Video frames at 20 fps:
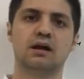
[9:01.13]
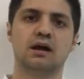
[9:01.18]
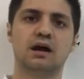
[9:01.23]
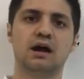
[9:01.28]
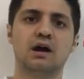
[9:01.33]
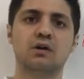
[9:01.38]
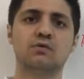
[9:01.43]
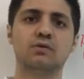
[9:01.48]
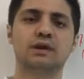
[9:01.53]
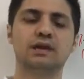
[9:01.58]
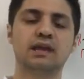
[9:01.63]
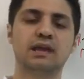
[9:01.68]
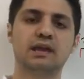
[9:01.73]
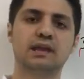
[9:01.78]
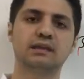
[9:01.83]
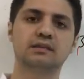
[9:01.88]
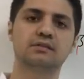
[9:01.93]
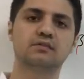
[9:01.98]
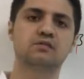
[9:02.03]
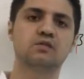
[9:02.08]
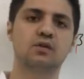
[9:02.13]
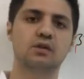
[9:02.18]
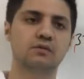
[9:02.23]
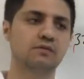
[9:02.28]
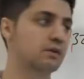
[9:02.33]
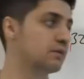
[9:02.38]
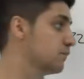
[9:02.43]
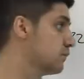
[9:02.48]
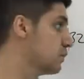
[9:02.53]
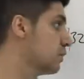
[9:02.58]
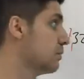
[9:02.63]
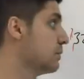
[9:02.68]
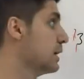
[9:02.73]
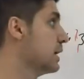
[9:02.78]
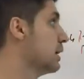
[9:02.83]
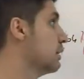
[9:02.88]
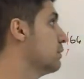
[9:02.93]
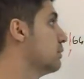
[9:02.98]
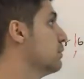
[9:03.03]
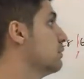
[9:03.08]
How we can get the 41 from
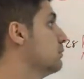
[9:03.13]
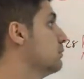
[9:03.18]
here?